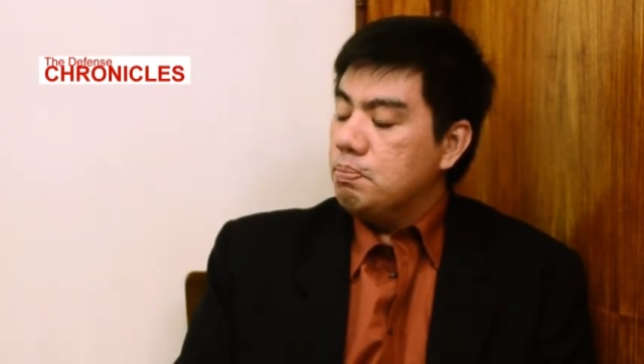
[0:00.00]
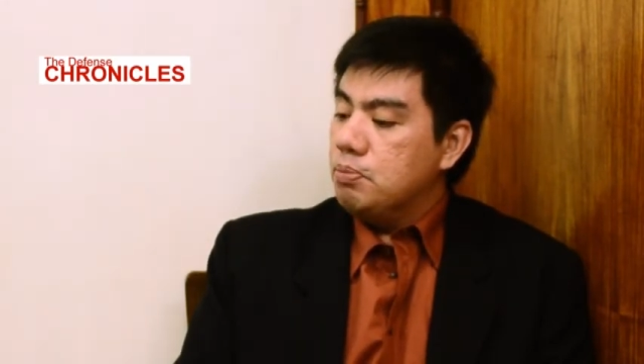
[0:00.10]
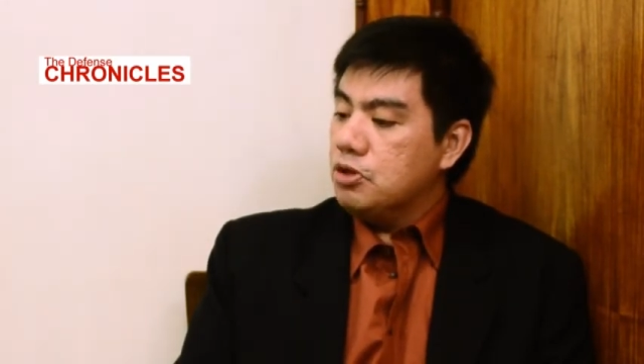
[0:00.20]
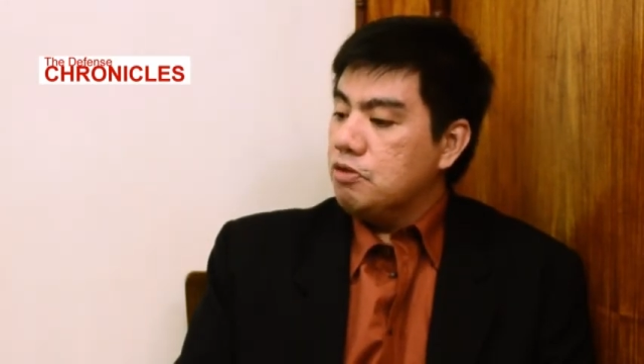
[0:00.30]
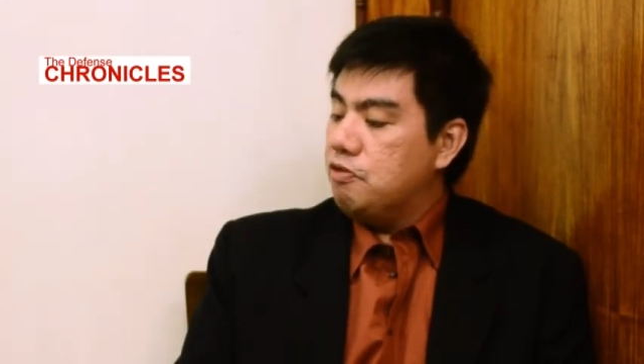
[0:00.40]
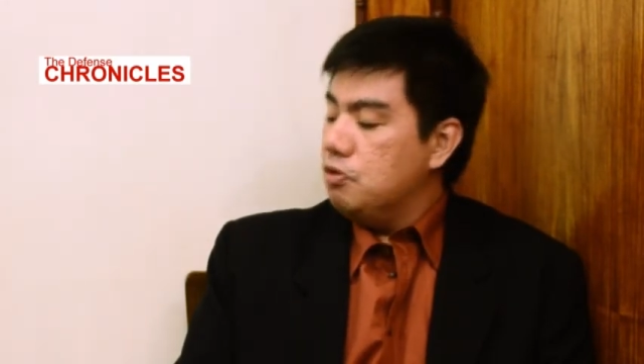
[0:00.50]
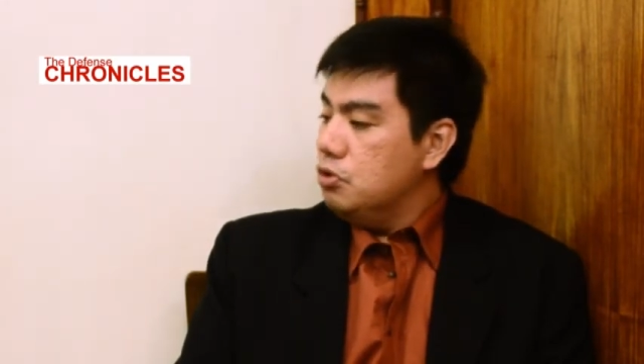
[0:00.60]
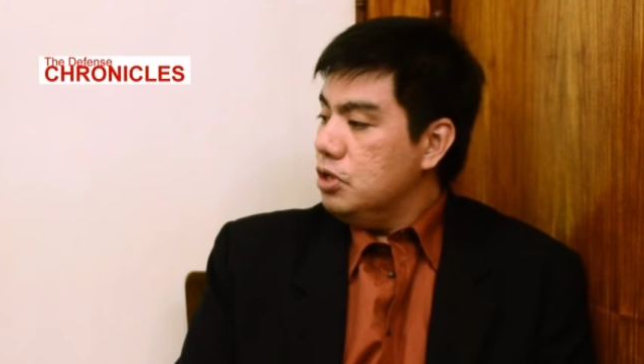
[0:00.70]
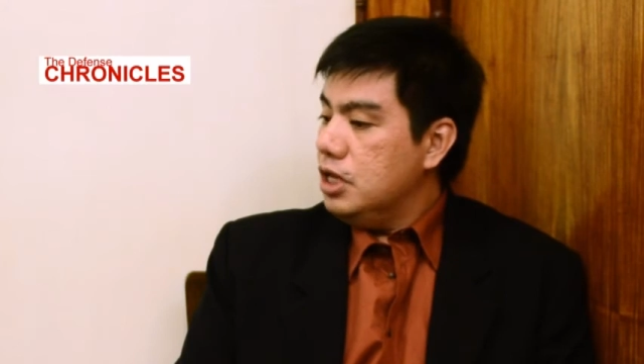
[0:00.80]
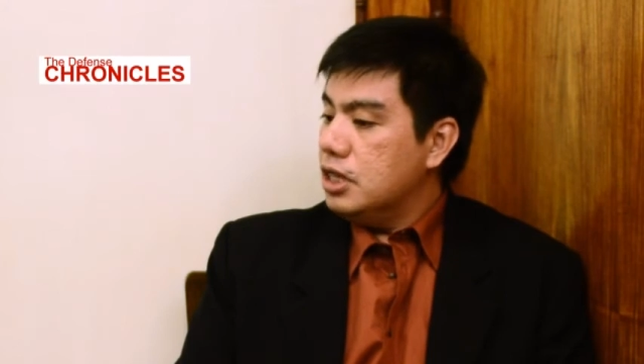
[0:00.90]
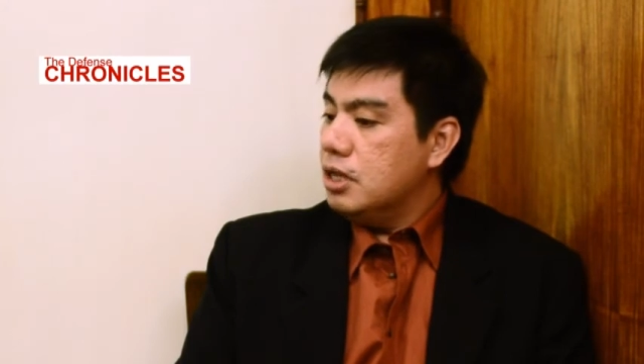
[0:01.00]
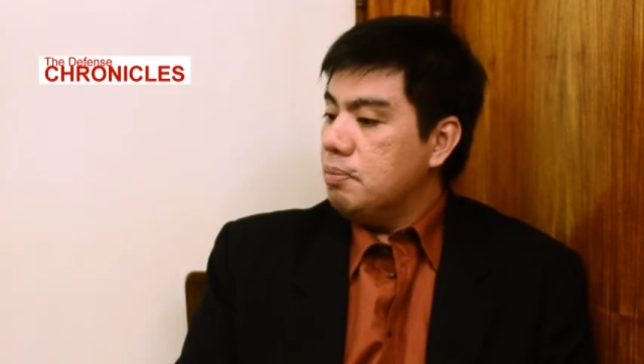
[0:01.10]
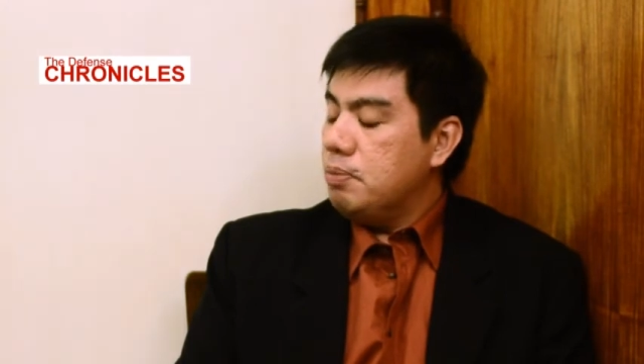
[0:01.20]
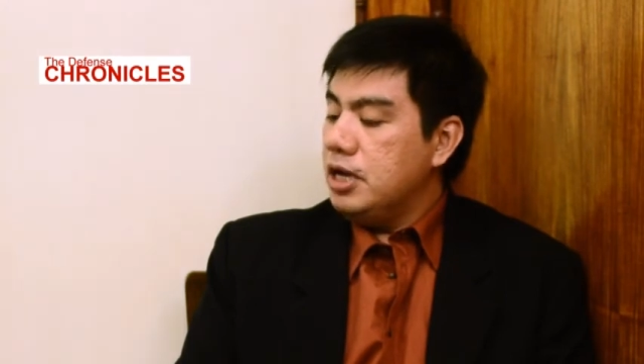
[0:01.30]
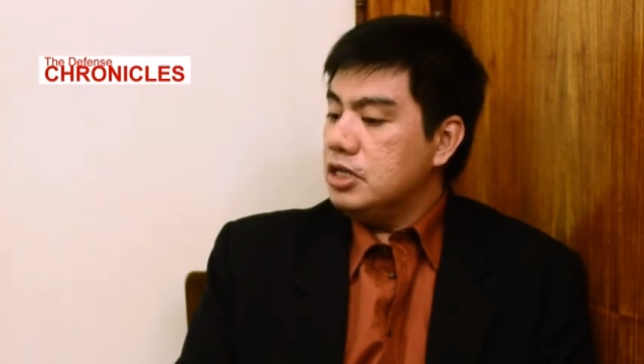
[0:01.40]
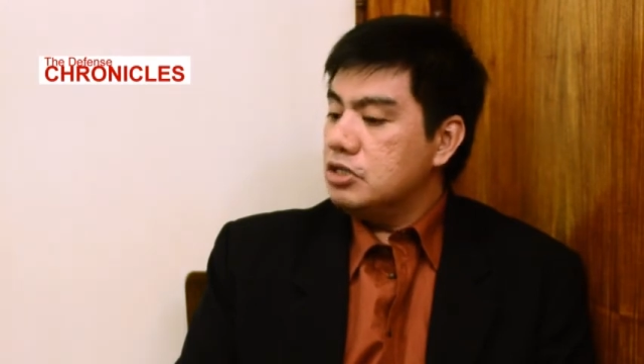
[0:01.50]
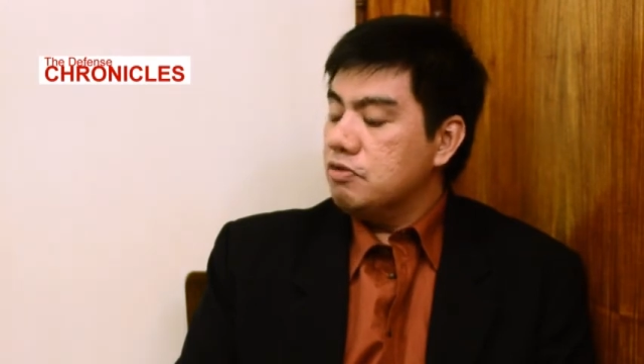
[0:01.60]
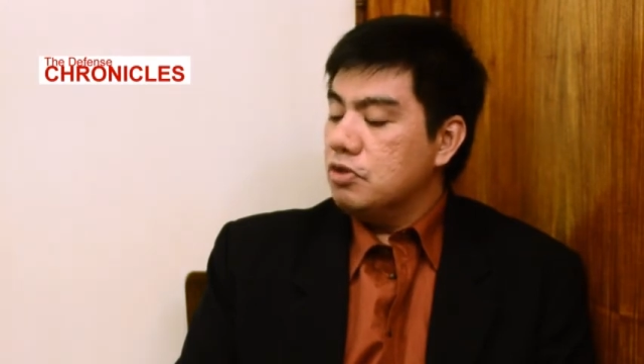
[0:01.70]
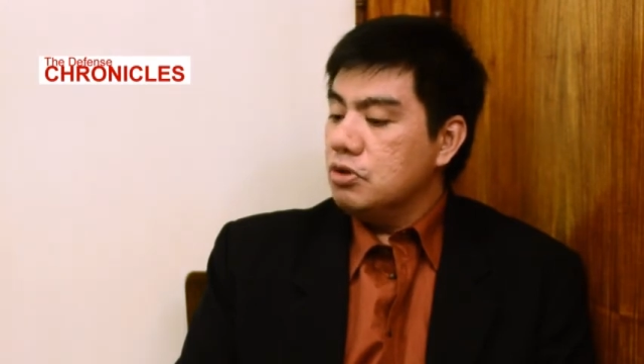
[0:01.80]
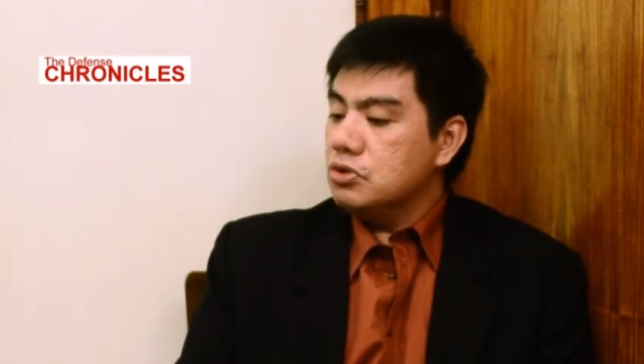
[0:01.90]
put food in the plates
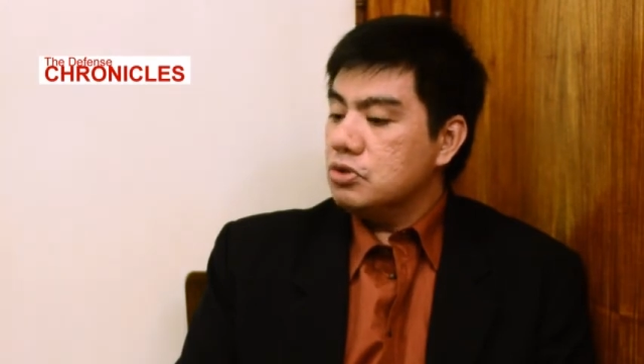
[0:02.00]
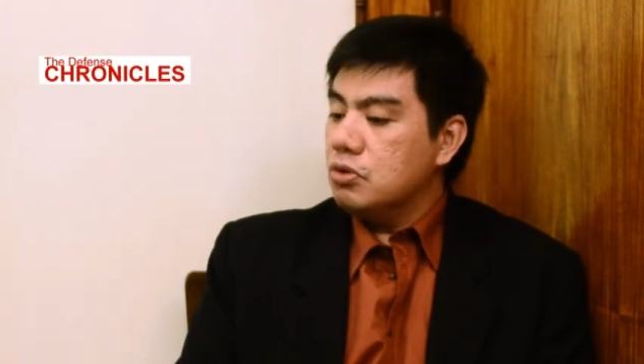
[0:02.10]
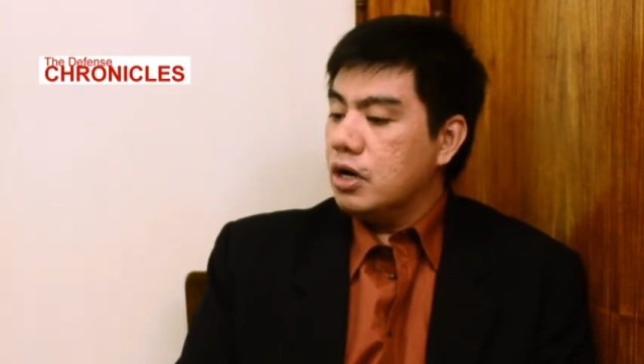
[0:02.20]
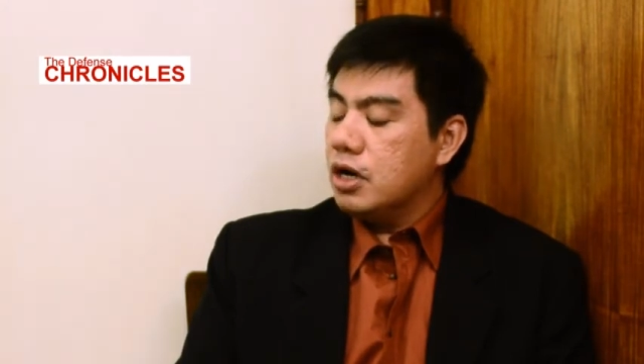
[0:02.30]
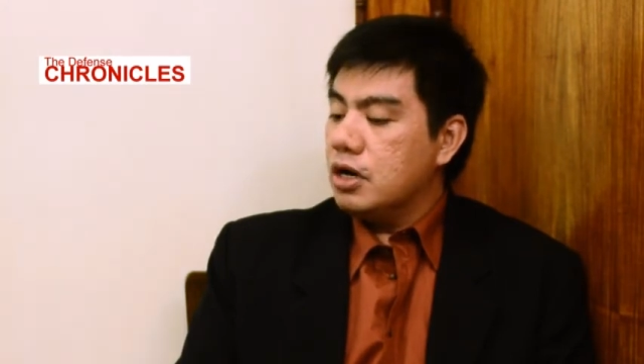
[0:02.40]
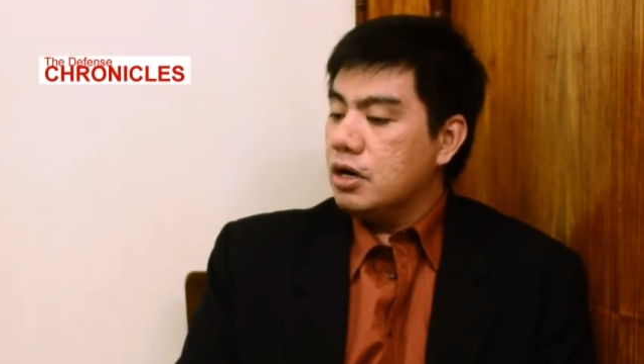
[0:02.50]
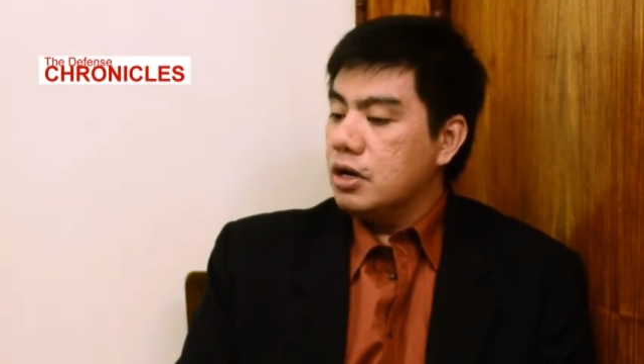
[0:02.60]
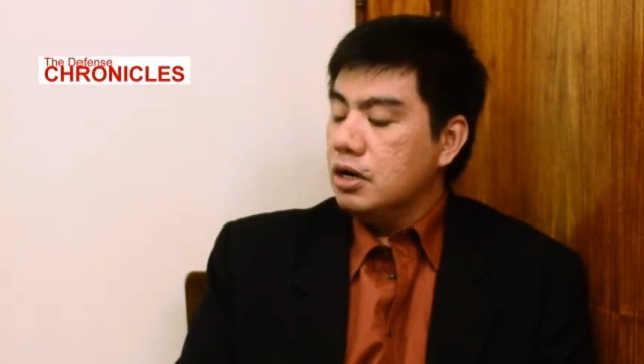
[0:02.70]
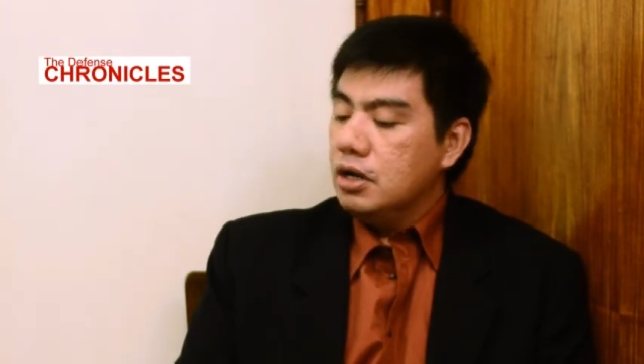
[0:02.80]
of those who are